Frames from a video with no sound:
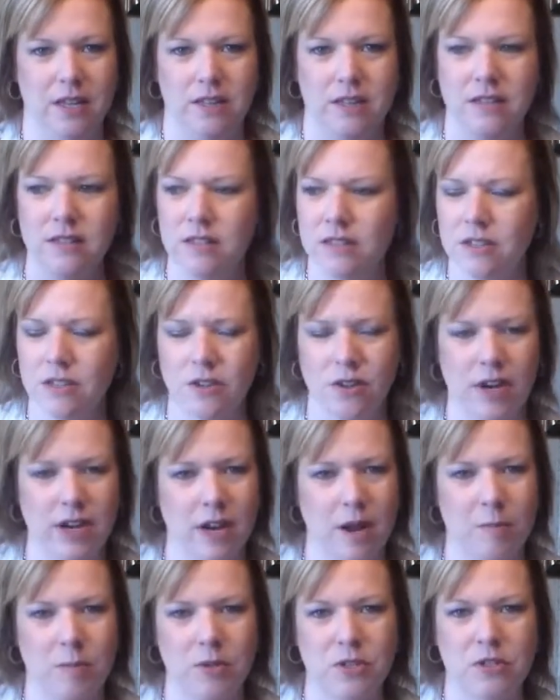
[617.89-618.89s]
This is a
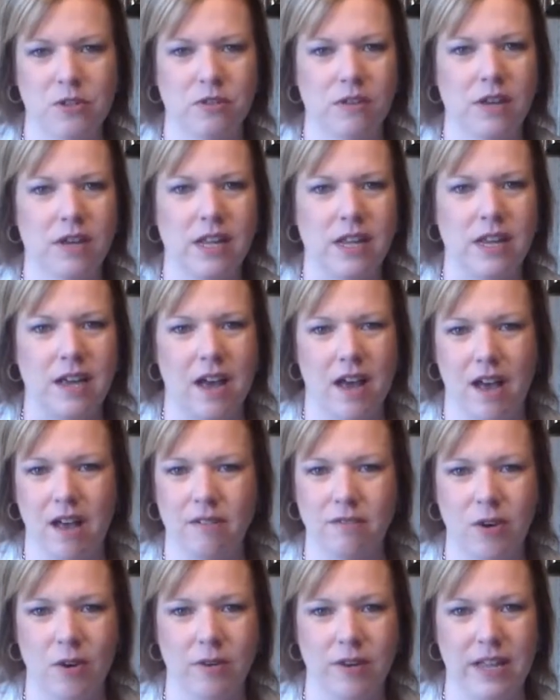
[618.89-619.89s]
great opportunity.
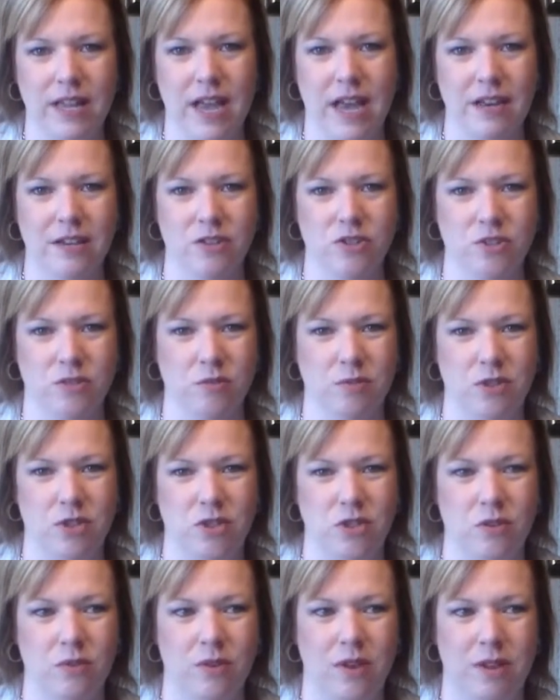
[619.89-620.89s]
I've already had a jewelry
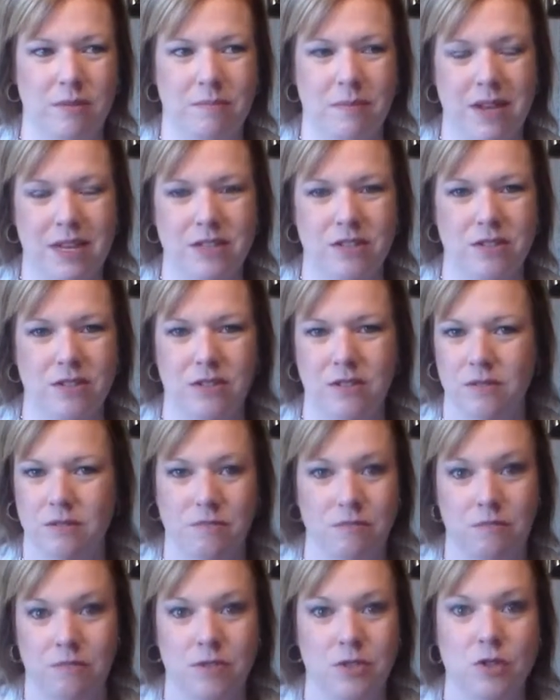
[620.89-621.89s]
show and made
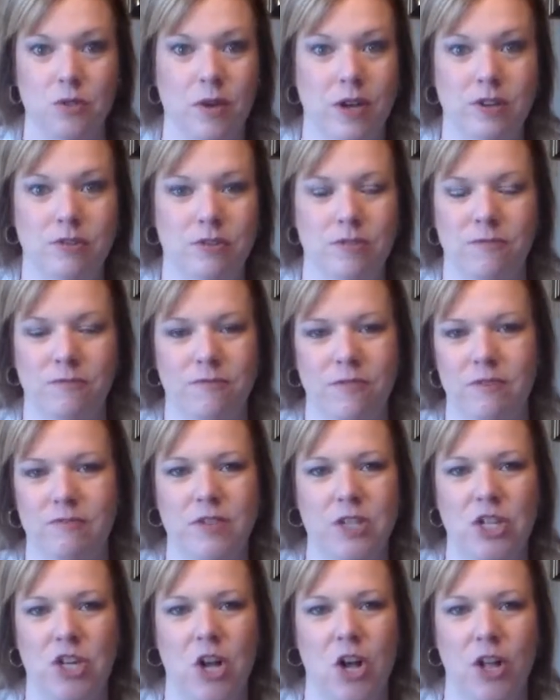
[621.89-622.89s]

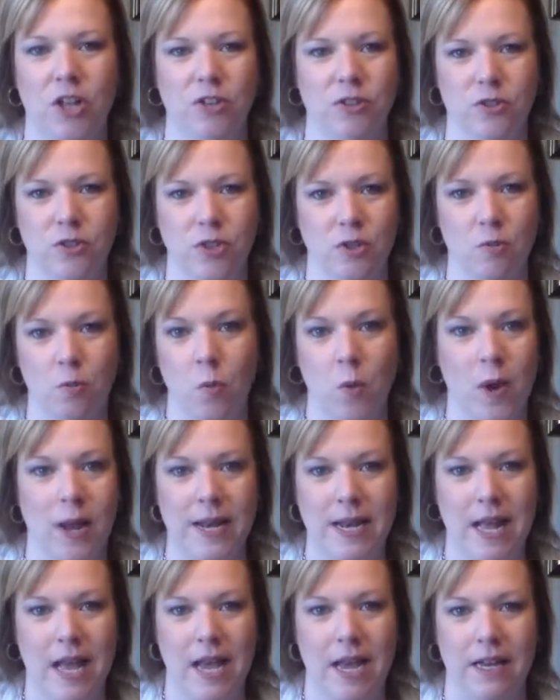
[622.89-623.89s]
$250 in
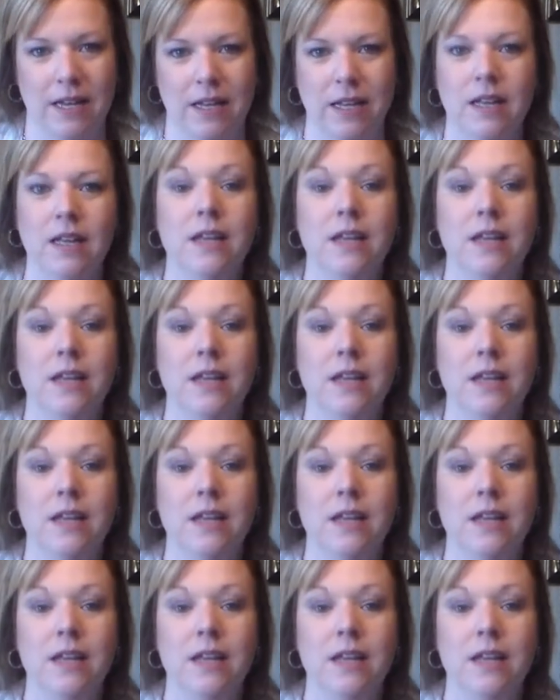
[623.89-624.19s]
one night.